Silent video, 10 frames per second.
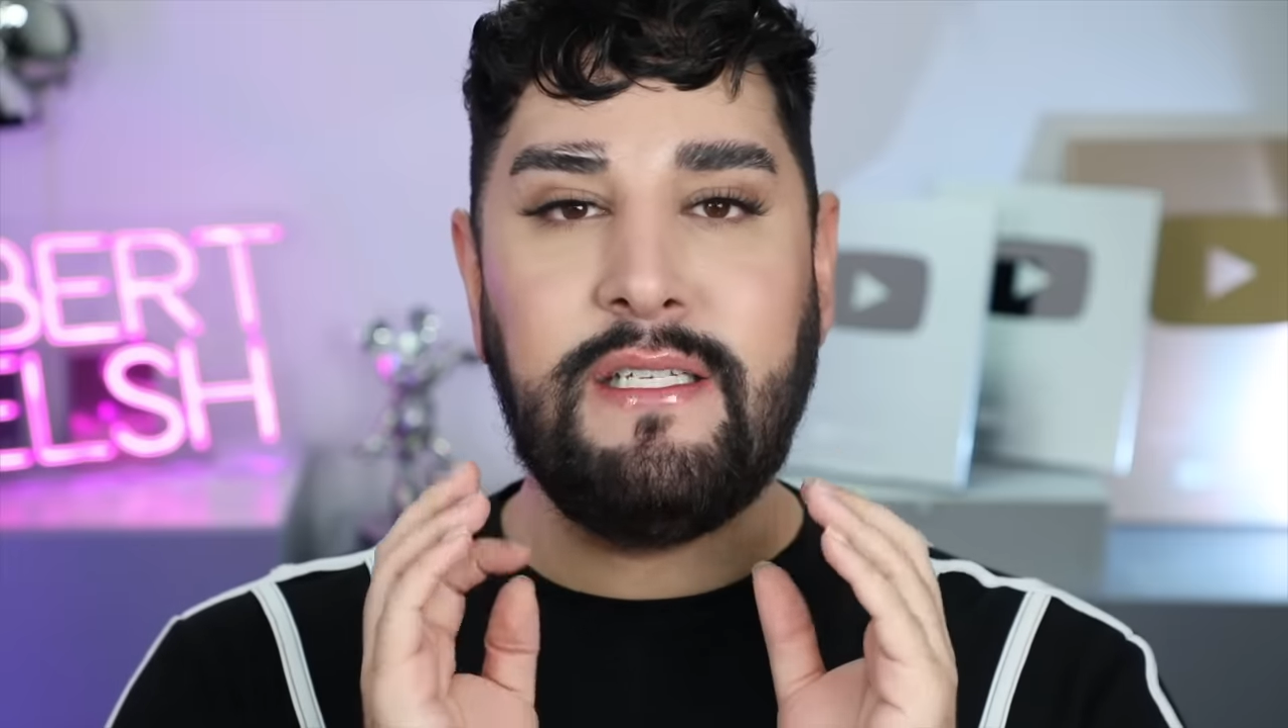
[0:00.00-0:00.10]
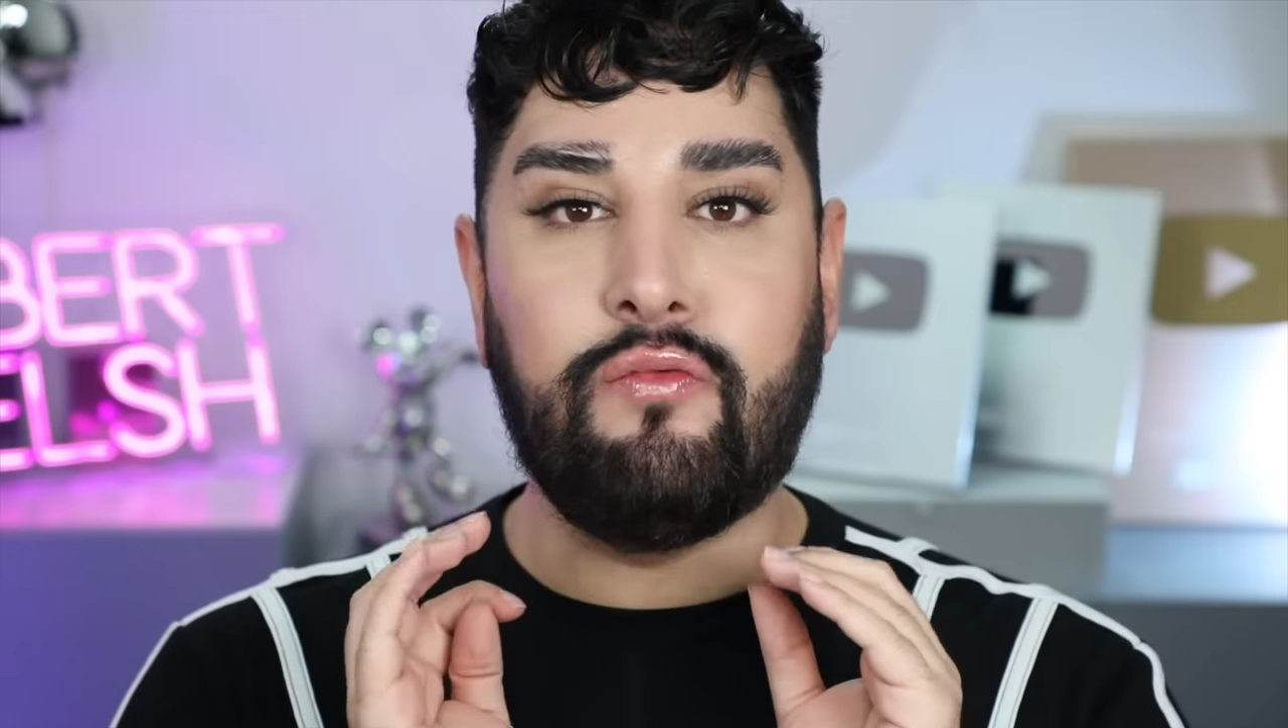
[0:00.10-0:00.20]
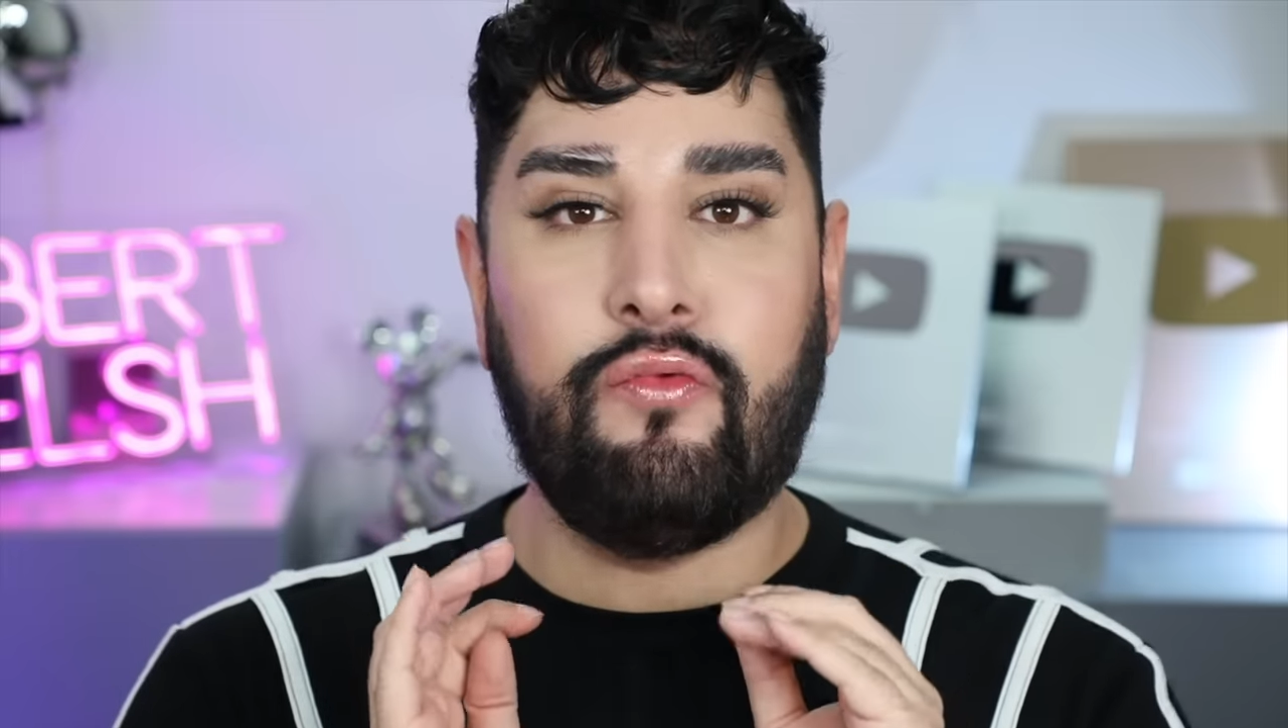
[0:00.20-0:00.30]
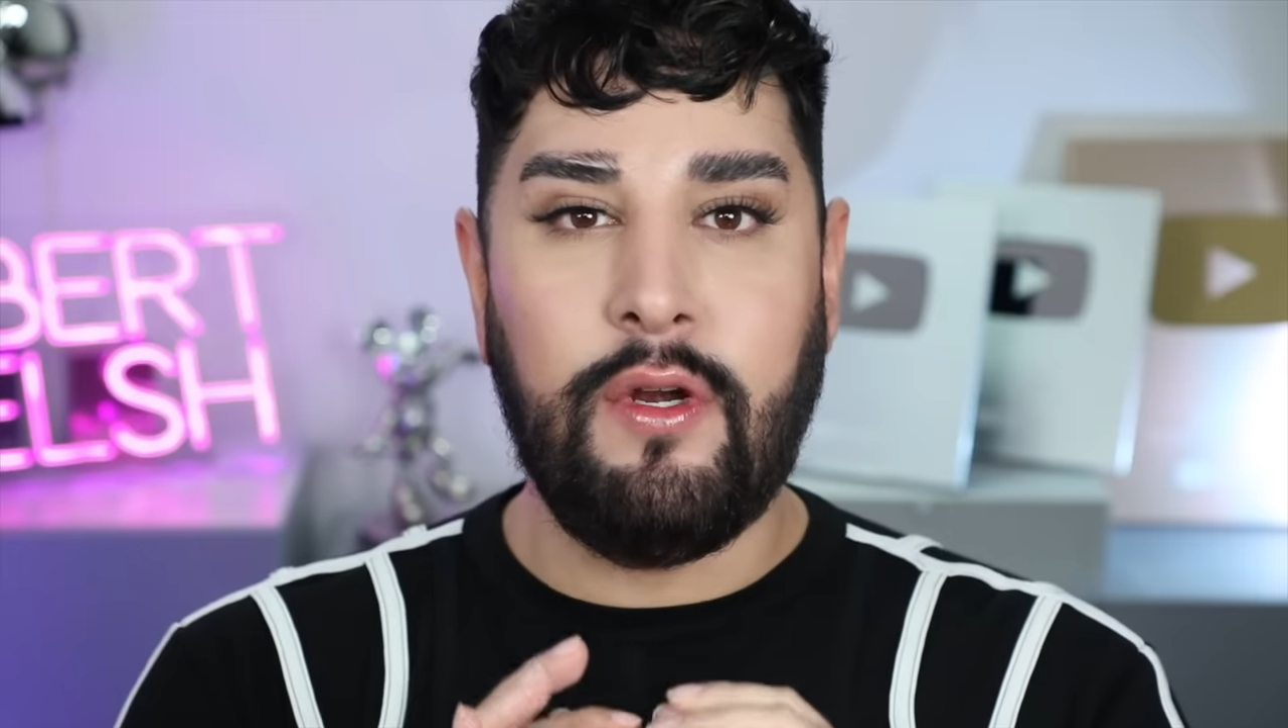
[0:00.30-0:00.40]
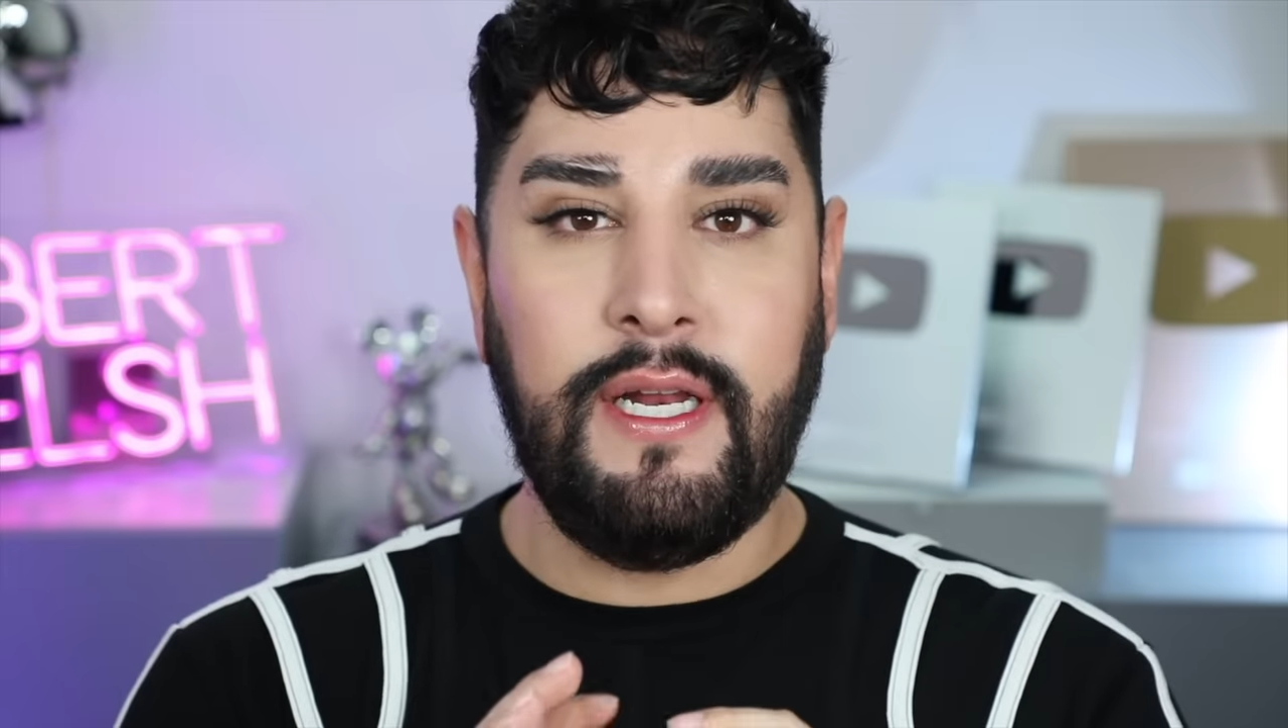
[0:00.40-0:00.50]
it's
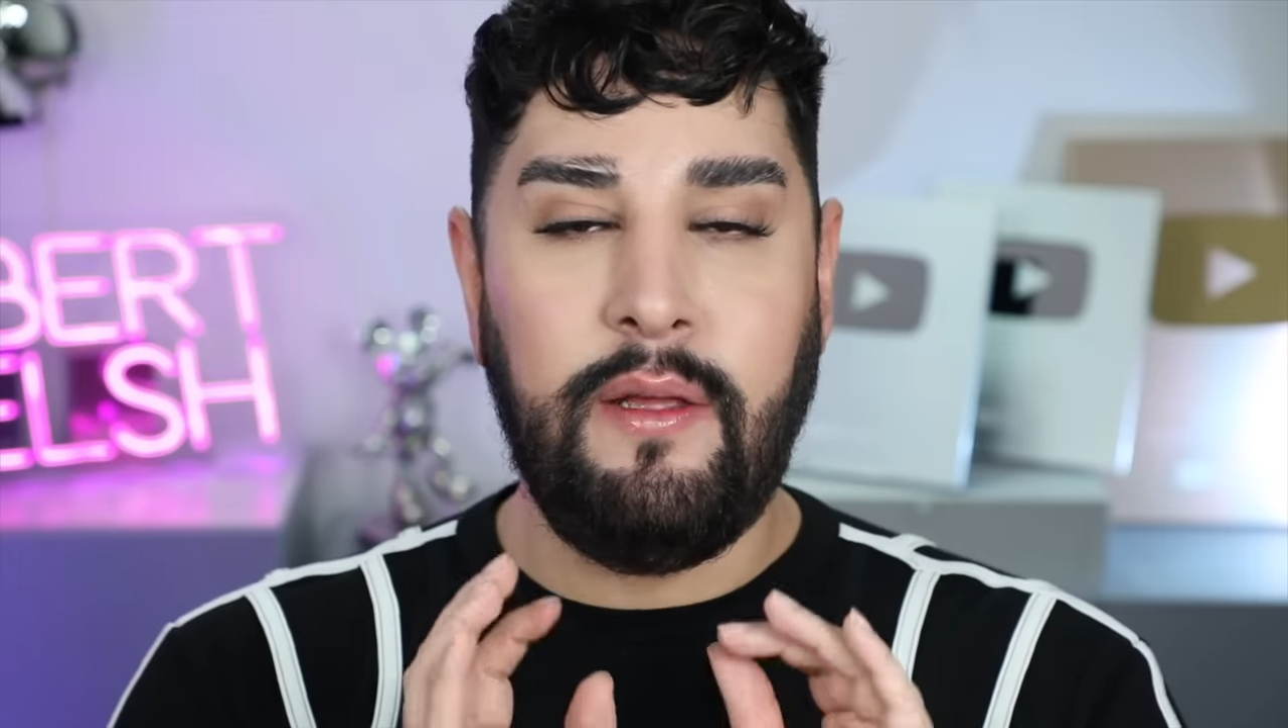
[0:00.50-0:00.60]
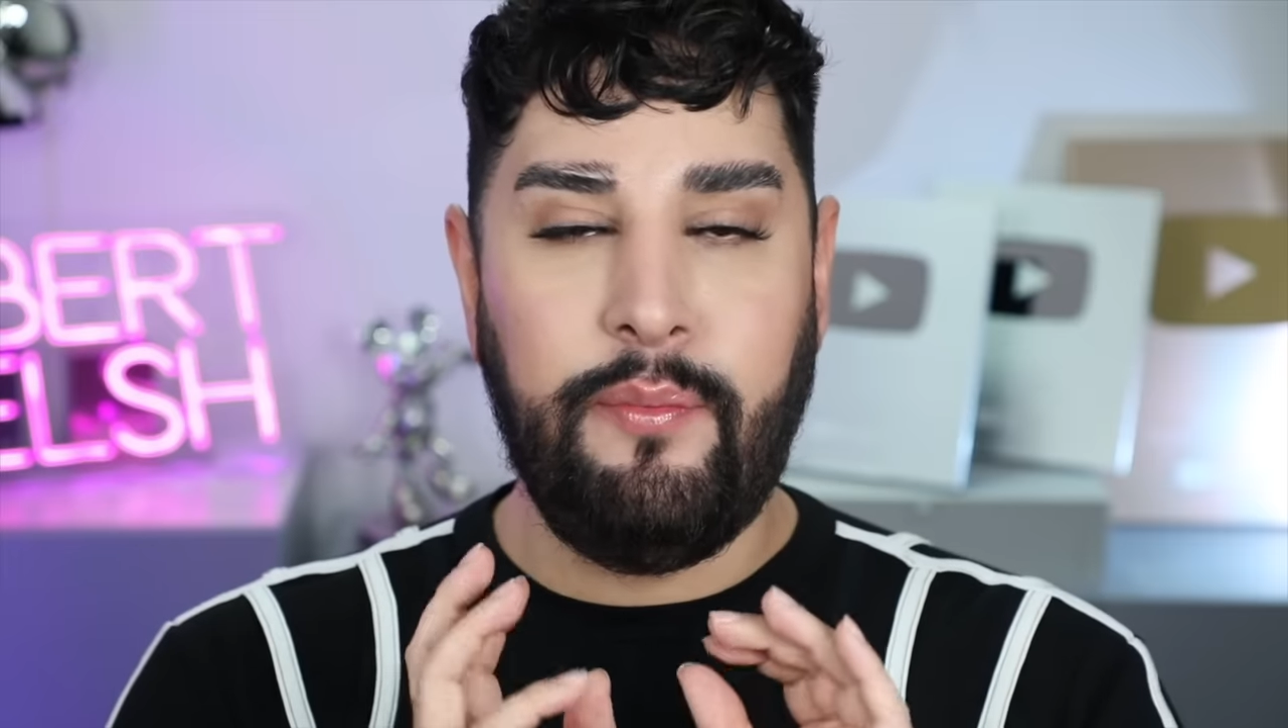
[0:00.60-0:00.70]
really